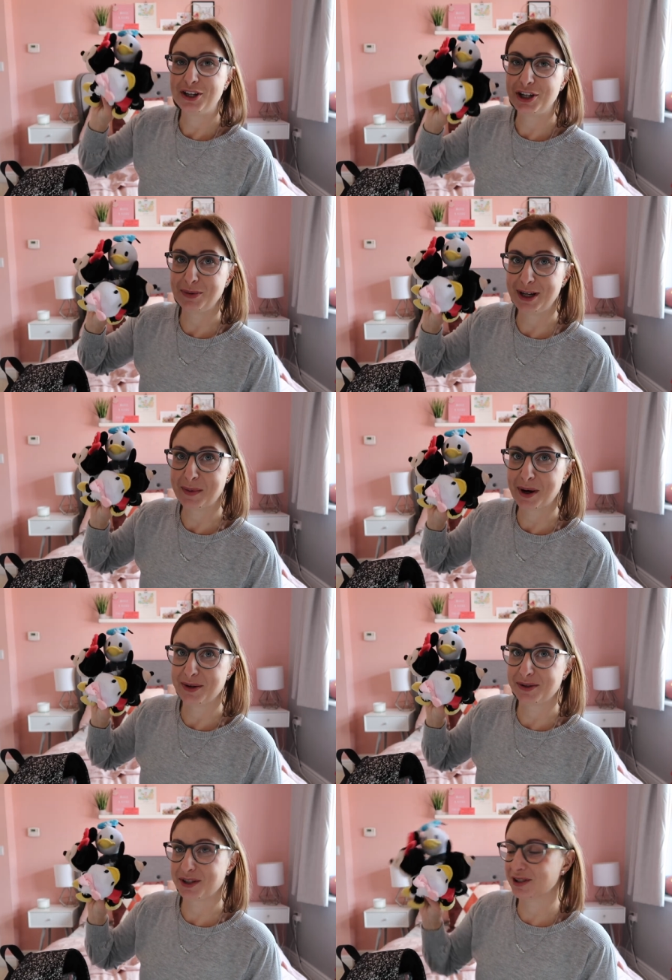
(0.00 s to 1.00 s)

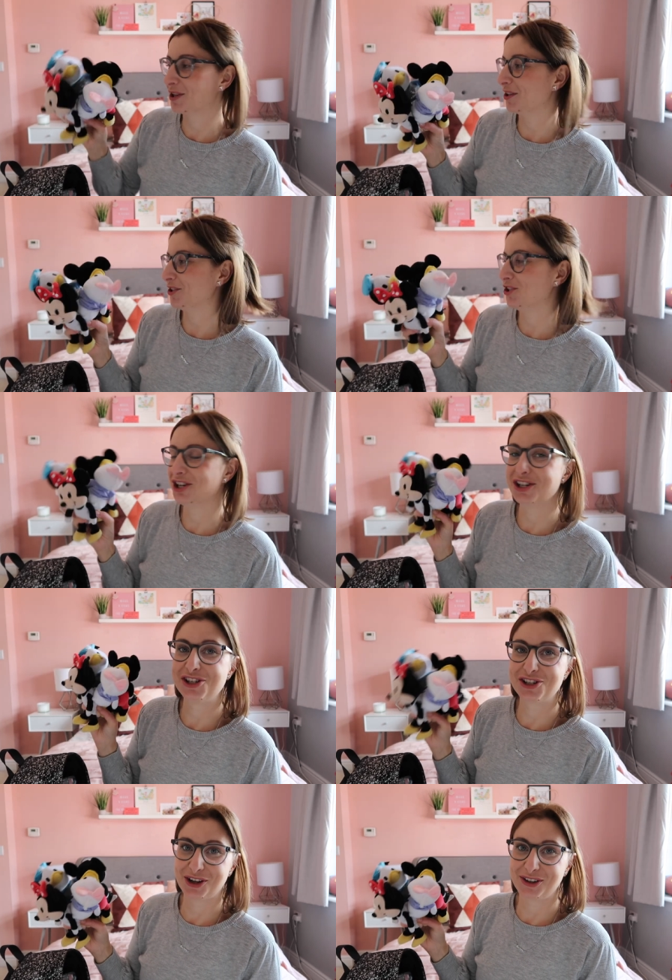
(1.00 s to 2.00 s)
Nuimos so that she can
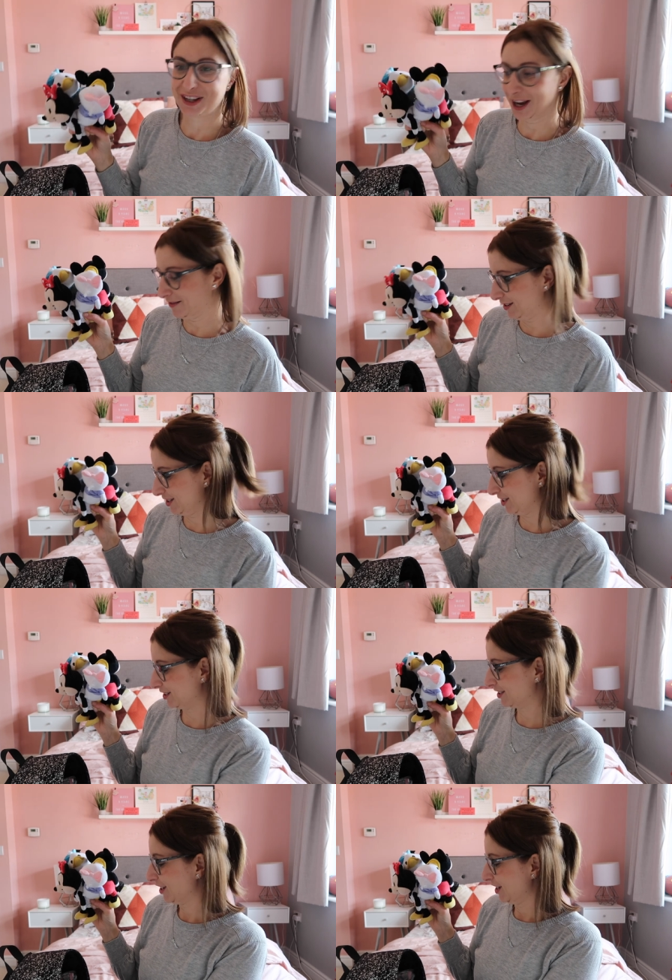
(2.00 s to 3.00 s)
show the
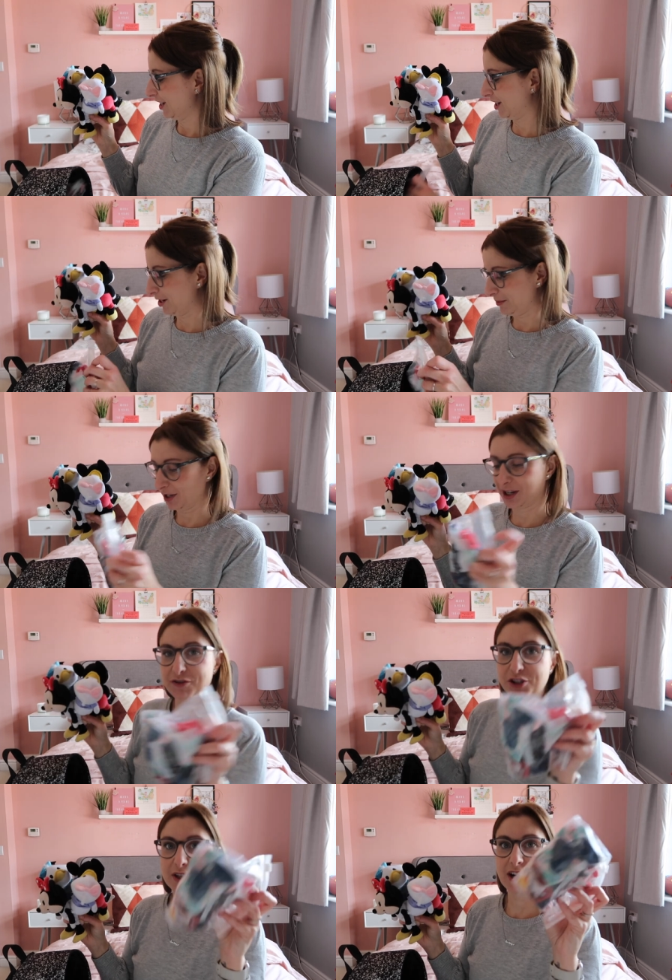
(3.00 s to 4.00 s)
characters, and I've
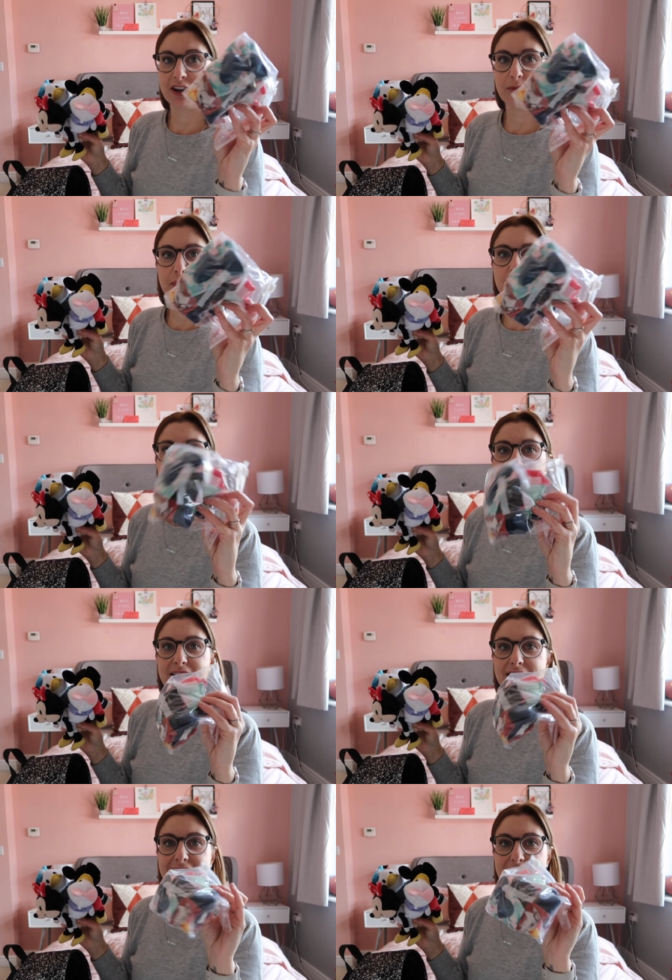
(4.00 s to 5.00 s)
just kind of put all their
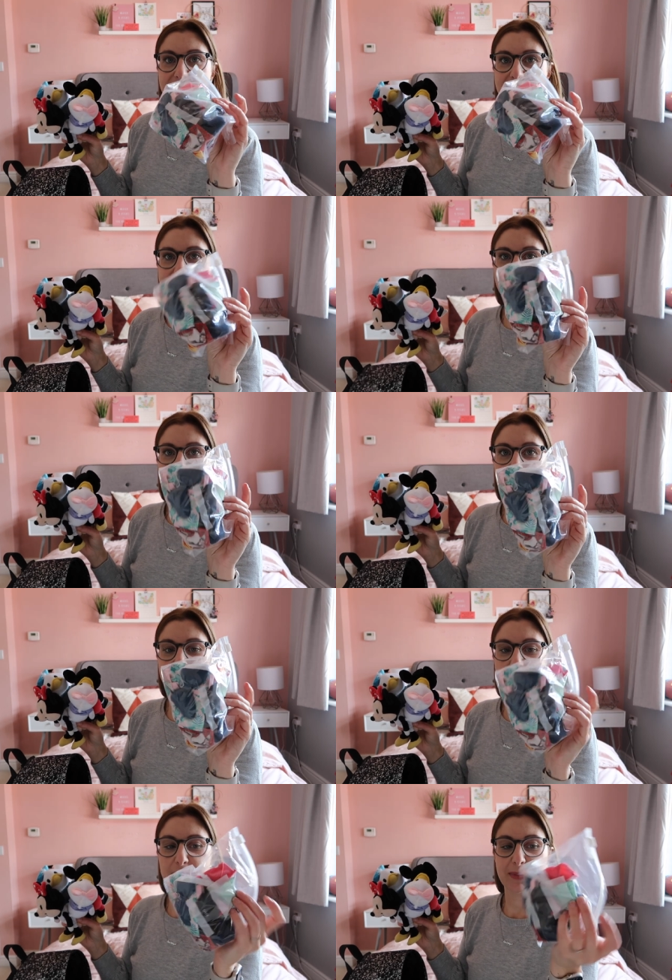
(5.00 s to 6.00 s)
little outfits in a little
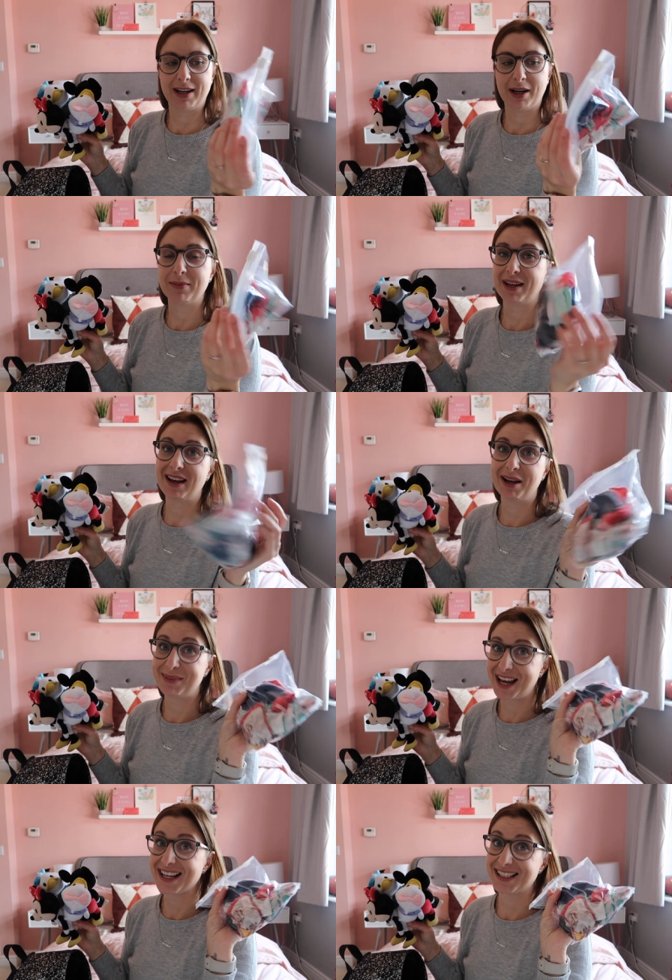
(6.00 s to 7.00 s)
food bag. I'm
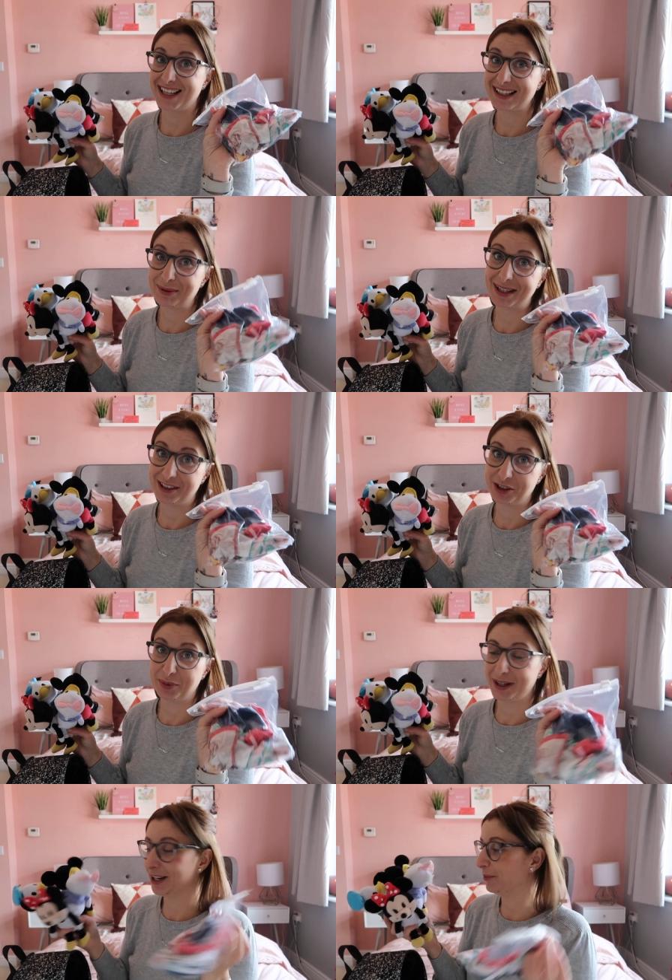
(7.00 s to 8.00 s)
guessing we'll end up
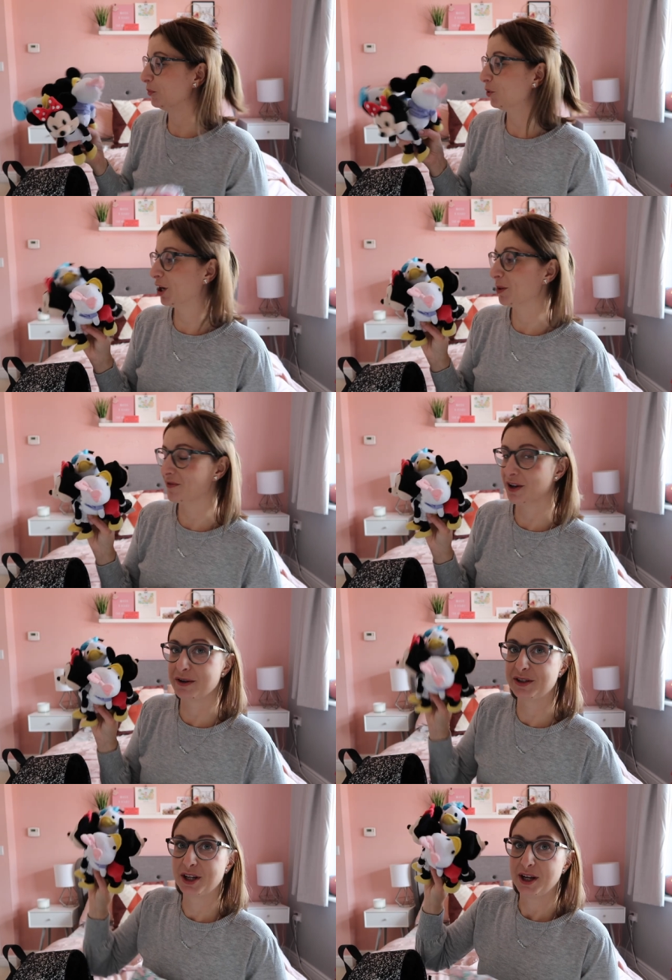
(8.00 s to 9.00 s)
bringing more home
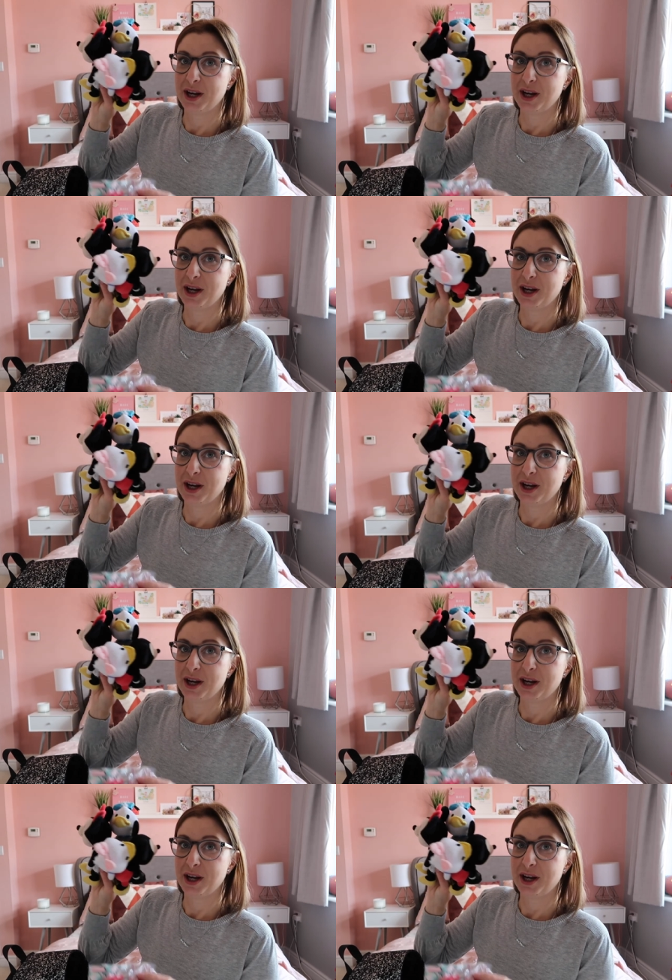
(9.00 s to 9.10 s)
those,